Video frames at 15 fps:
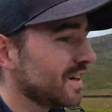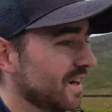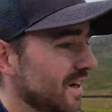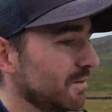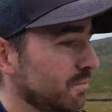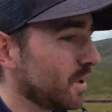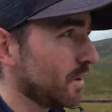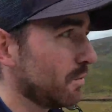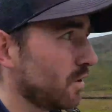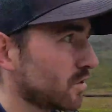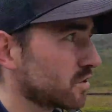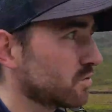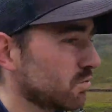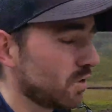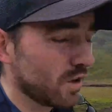and pretty
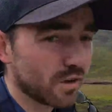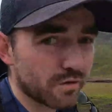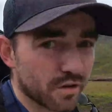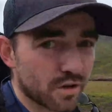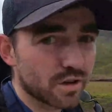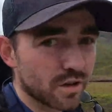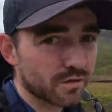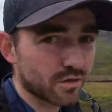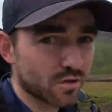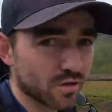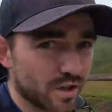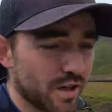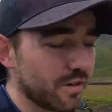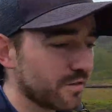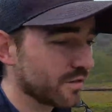much whatever I've got
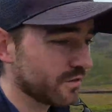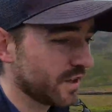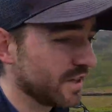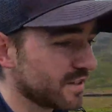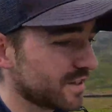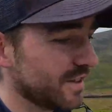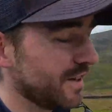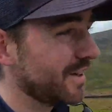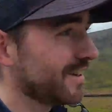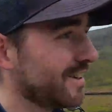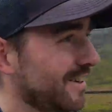left of this day.